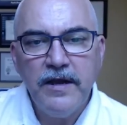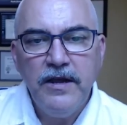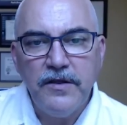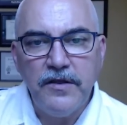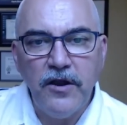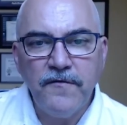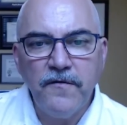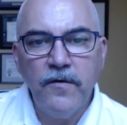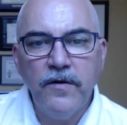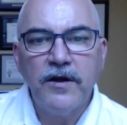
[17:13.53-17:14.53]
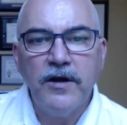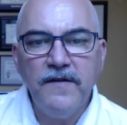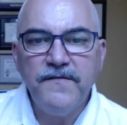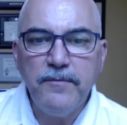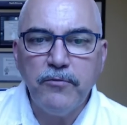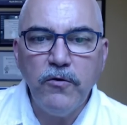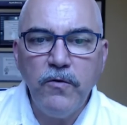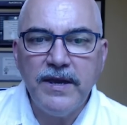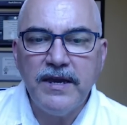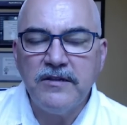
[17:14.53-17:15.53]
Therefore, coffee brewing
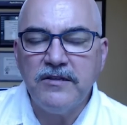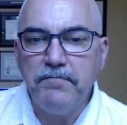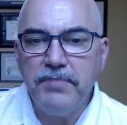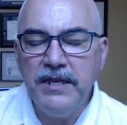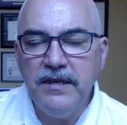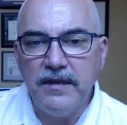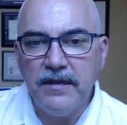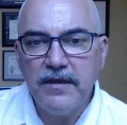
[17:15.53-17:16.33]
is dependent